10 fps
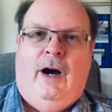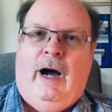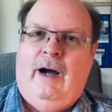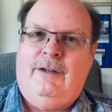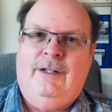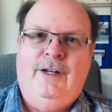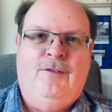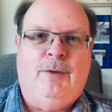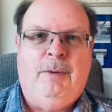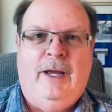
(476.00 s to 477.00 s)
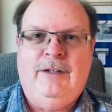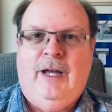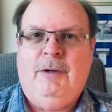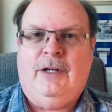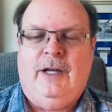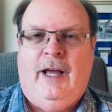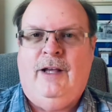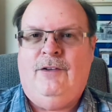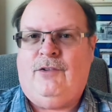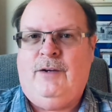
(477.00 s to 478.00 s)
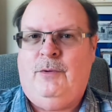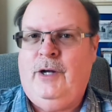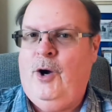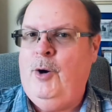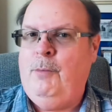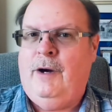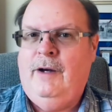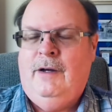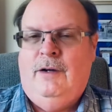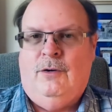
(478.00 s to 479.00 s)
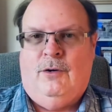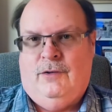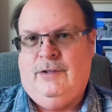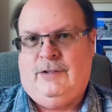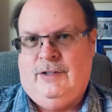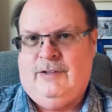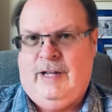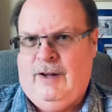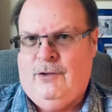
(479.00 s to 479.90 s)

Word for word: Uh, you know, if the pandemic ends like we hope, or at least gets down